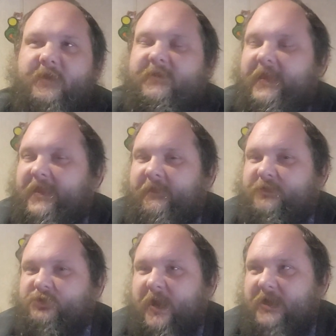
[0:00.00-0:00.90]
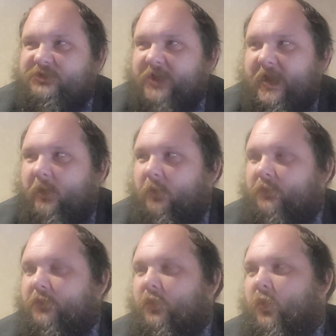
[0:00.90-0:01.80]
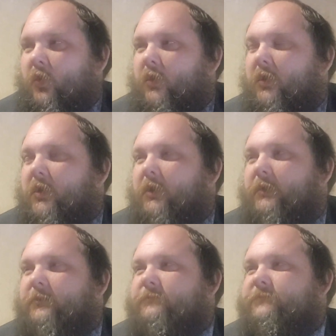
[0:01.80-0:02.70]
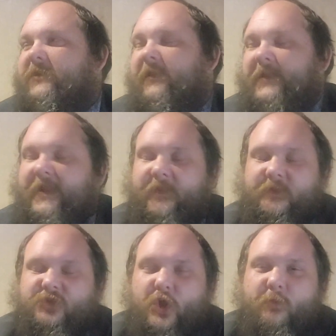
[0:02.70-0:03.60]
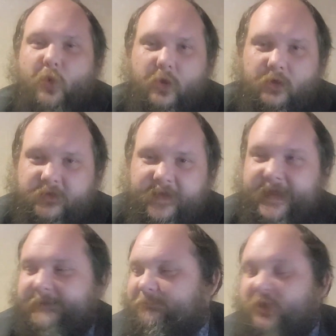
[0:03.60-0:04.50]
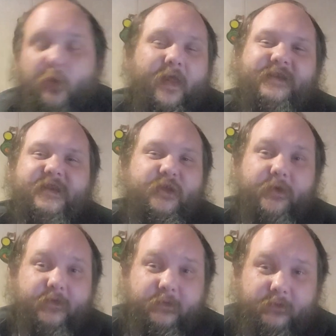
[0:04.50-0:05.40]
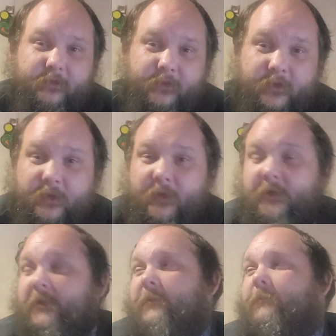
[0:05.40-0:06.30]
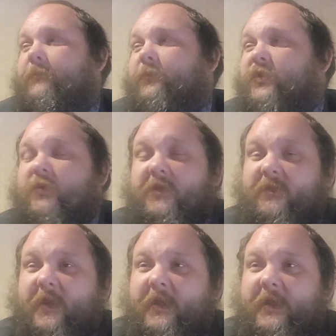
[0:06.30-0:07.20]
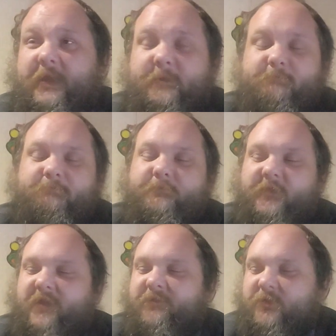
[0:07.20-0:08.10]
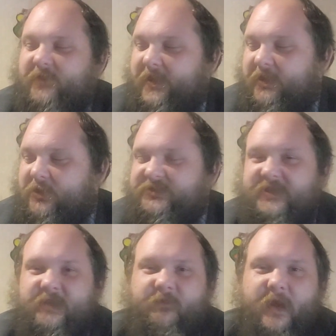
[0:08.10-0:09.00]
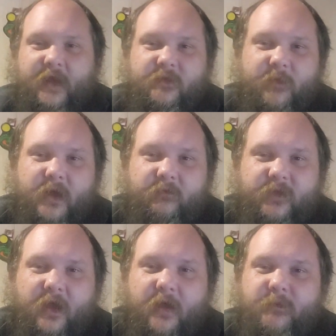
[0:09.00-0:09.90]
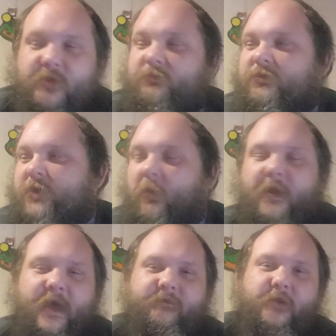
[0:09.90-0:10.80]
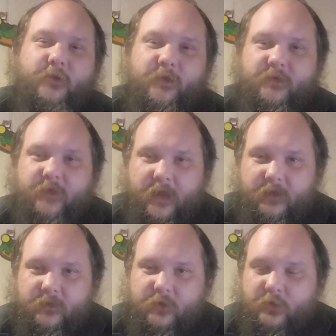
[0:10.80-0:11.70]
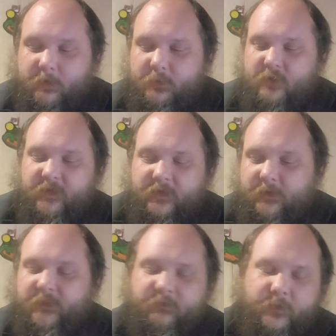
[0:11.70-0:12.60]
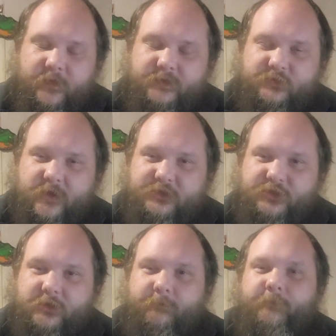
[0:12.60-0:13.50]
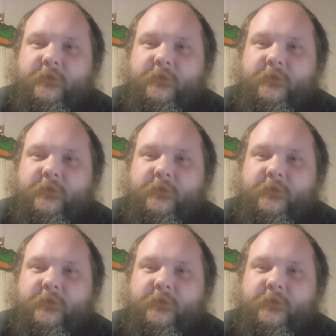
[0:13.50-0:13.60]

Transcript: taking the trash out or cleaning the chalkboard and they don't like to do it. You can say, if you stay in your seat for X amount of time, you don't have to do this thing. So you're removing something from the situation.